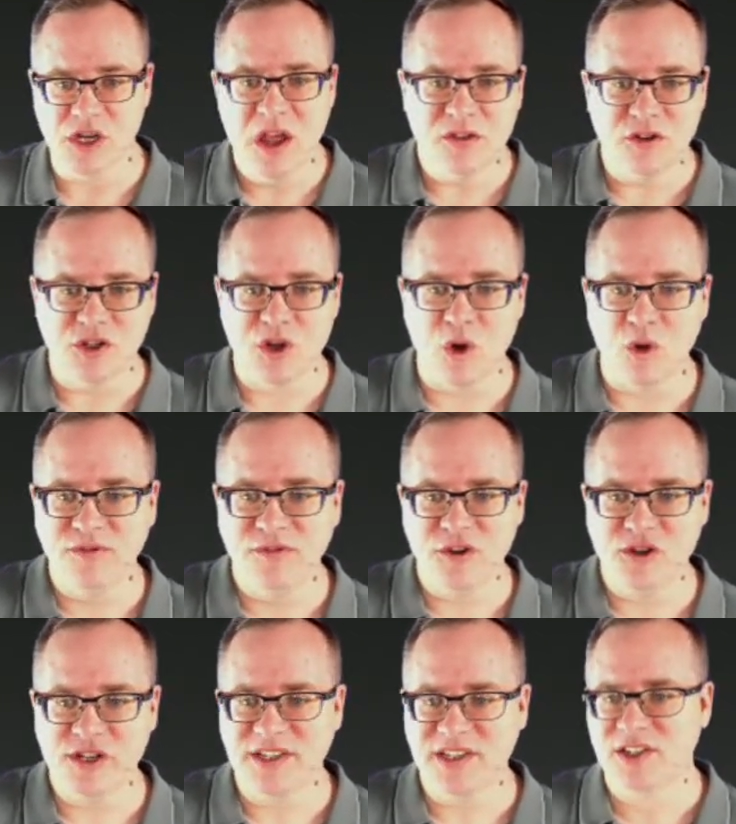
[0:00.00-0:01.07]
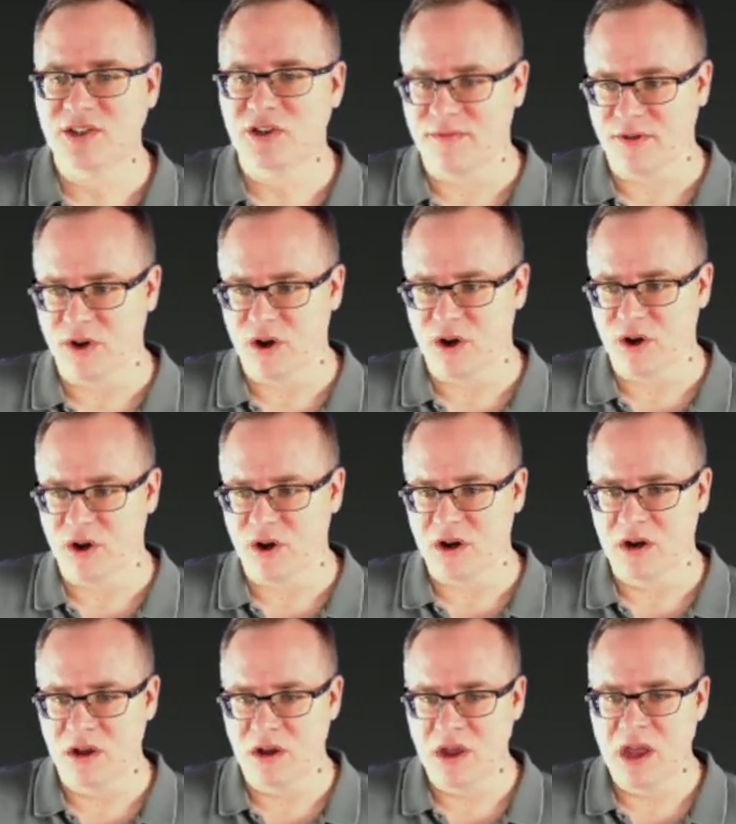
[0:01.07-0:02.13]
There's ColdFusion Server,
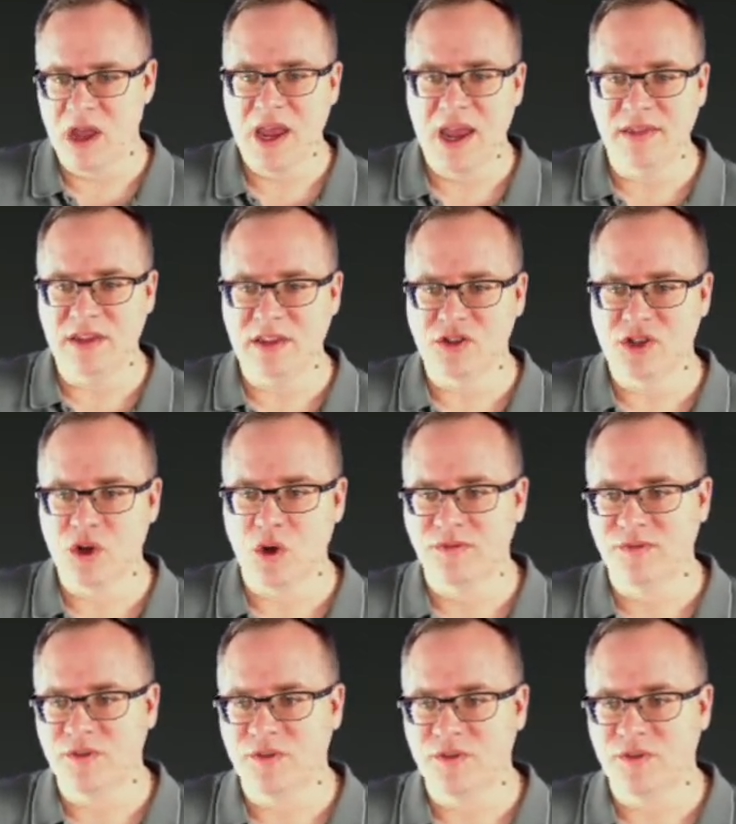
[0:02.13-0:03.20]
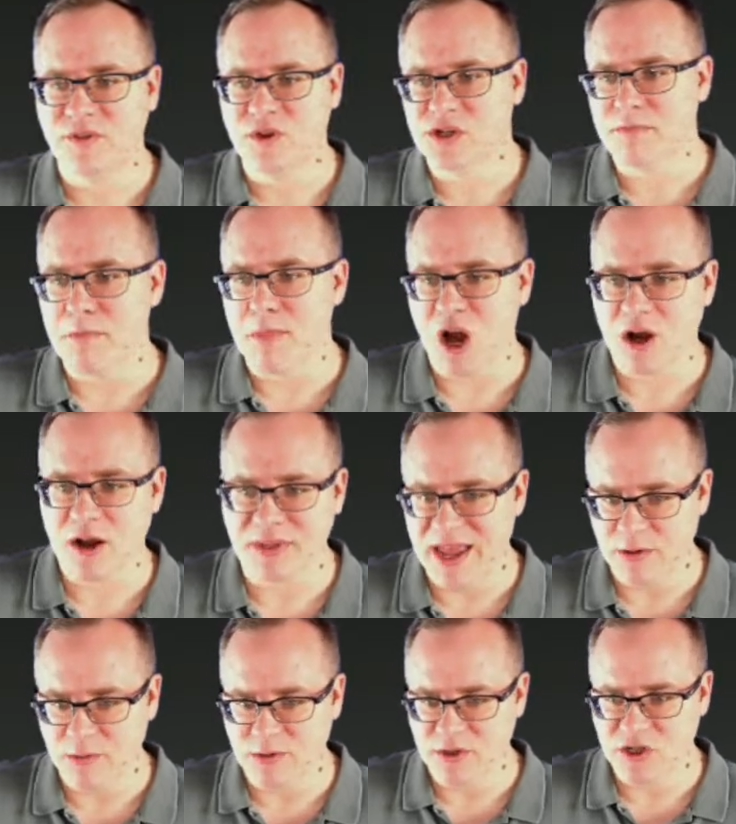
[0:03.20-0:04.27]
and then there's ColdFusion Markup
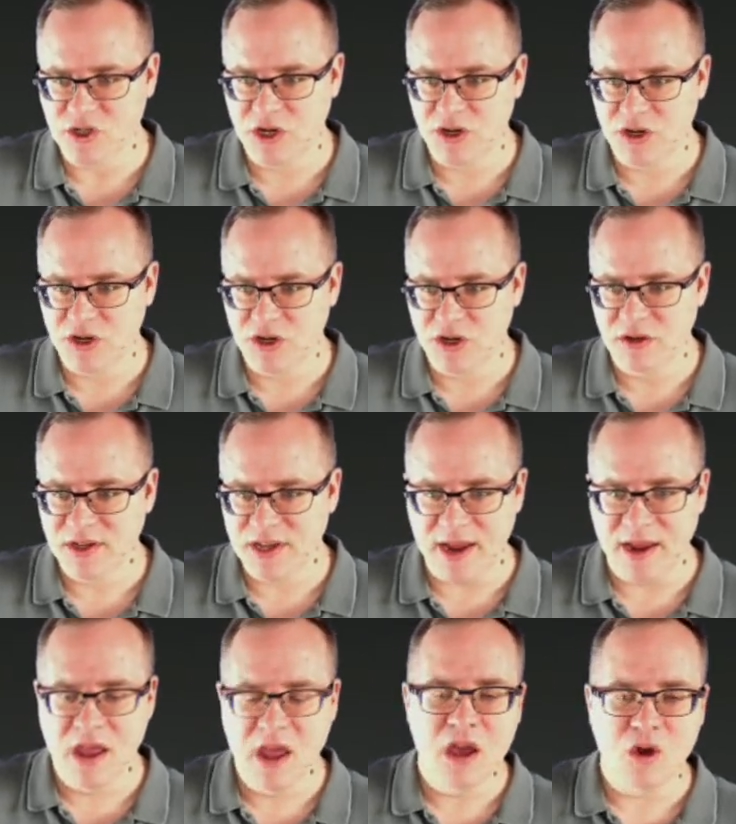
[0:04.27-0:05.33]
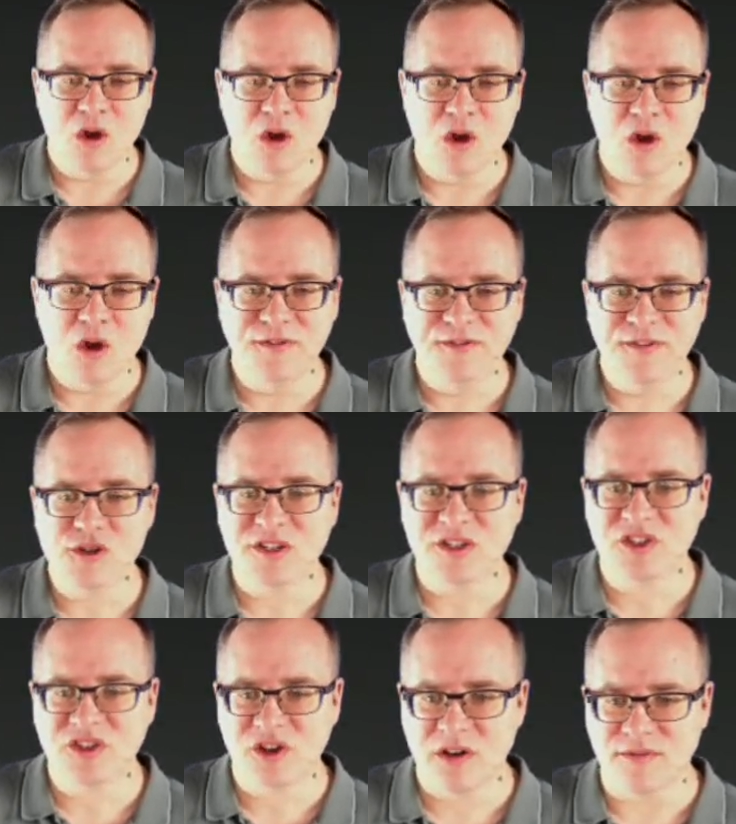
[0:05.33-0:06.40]
Language. Okay, ColdFusion
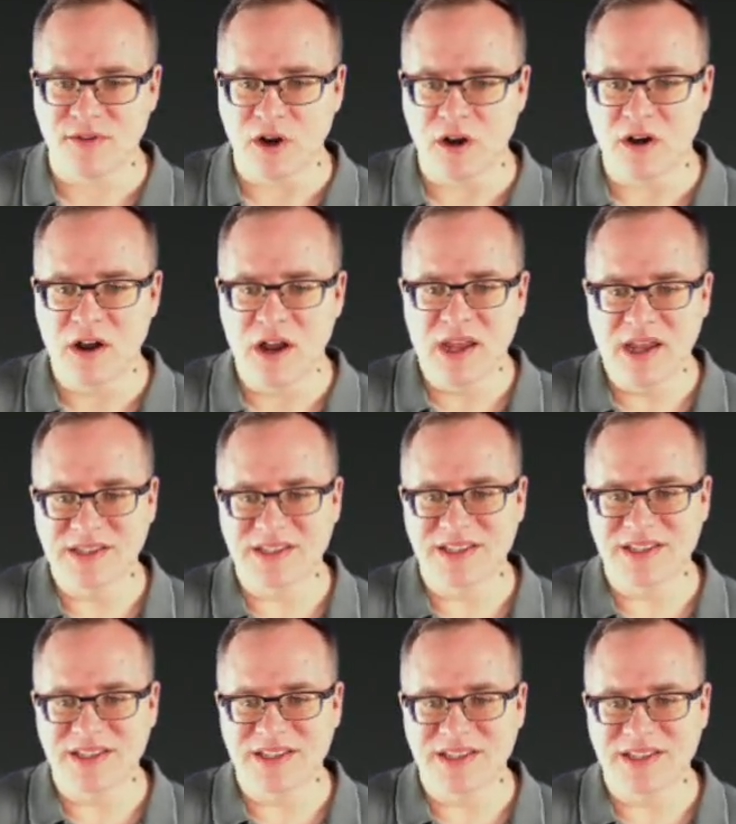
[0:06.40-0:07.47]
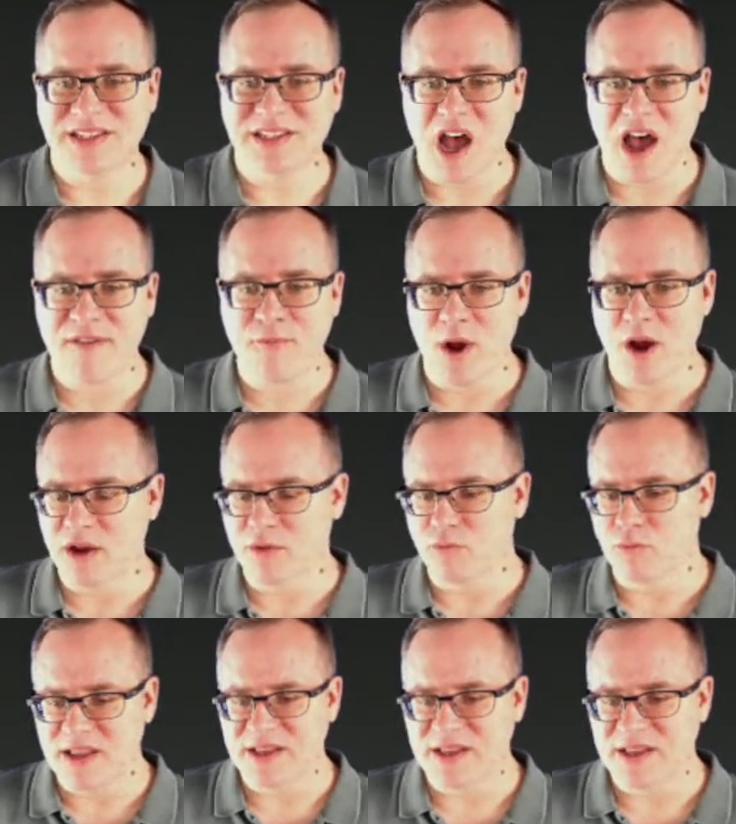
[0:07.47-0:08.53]
Server is the software that
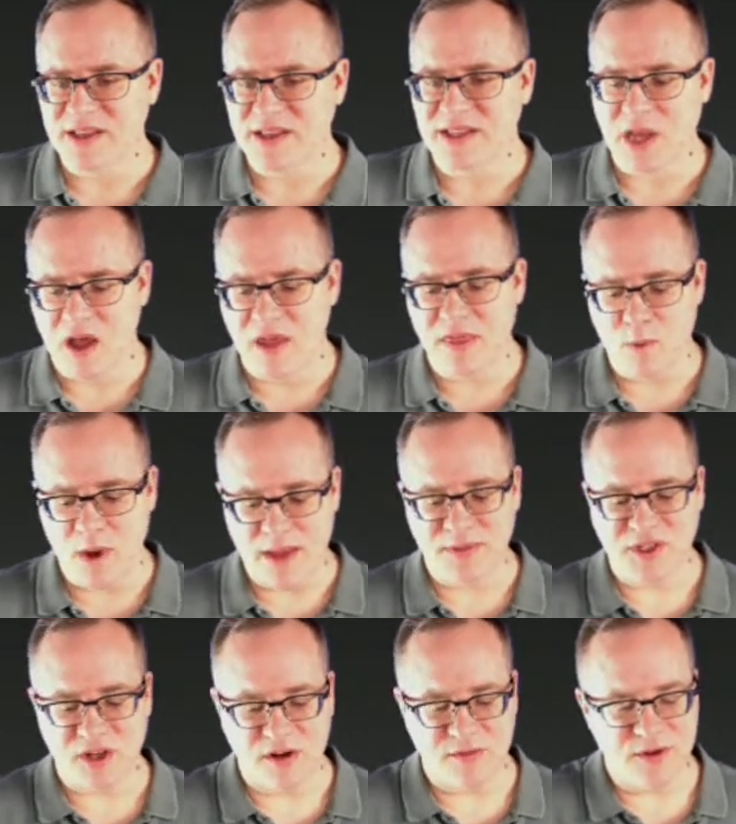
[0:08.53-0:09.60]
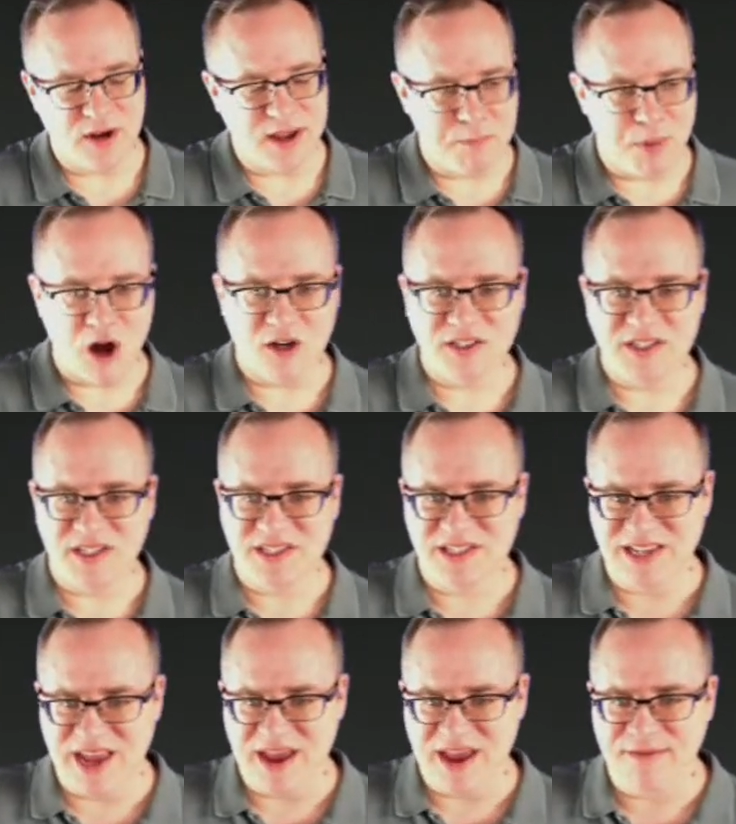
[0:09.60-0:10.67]
runs on the web server. It parses
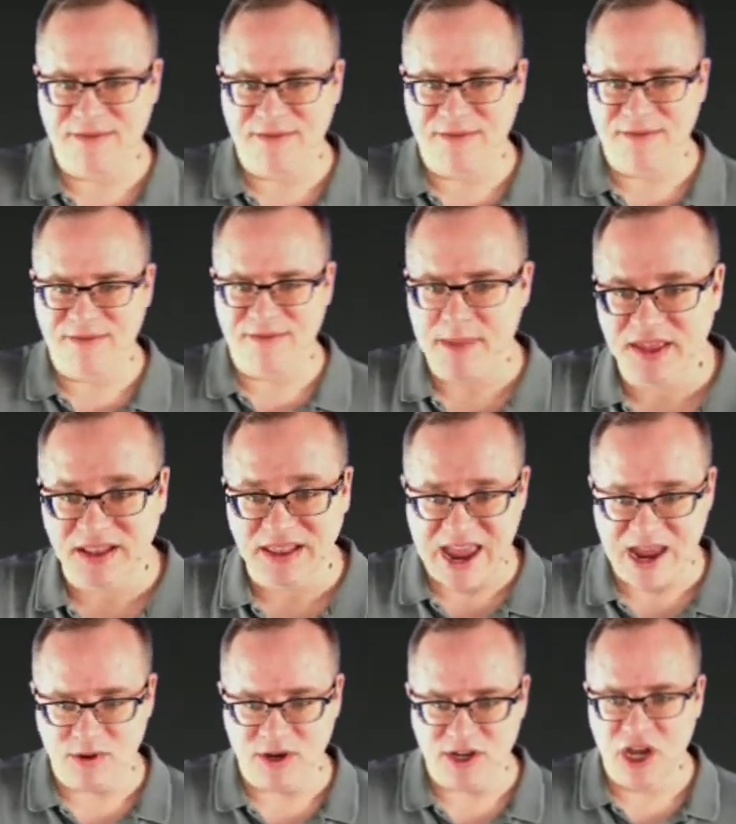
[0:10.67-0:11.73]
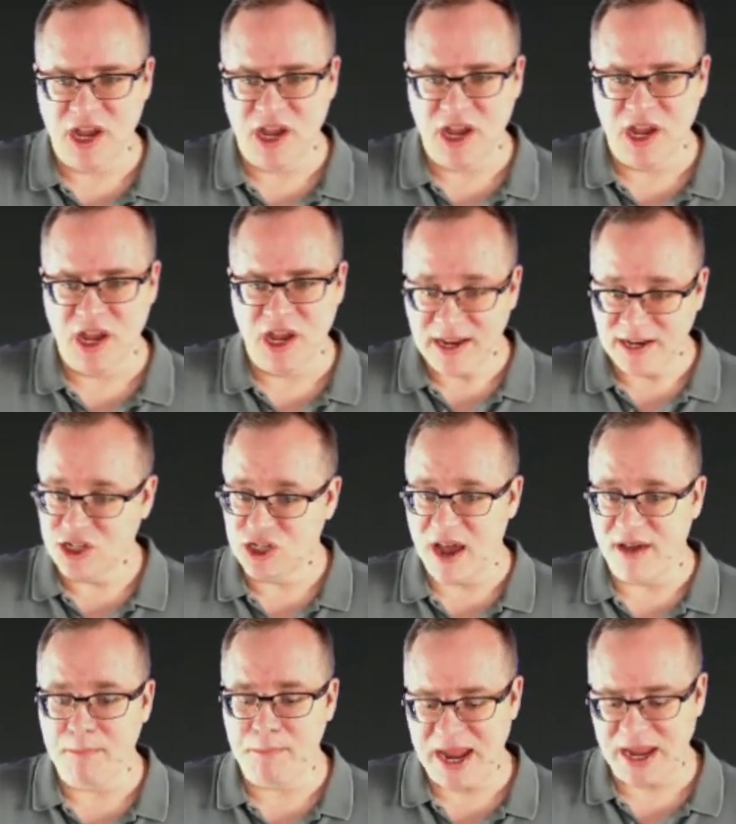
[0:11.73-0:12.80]
CFML, the language, into
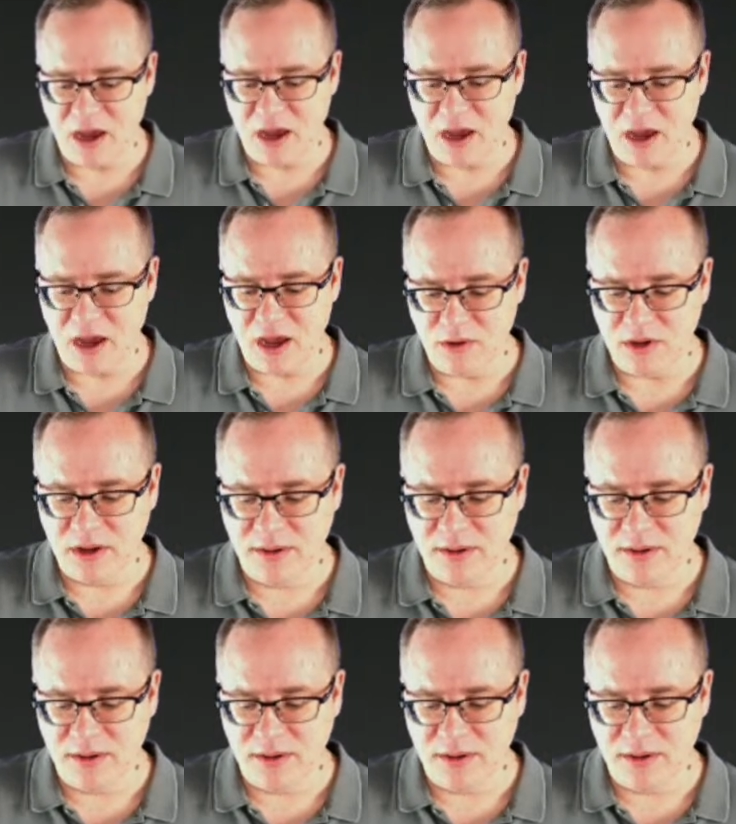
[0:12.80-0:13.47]
Java bytecode.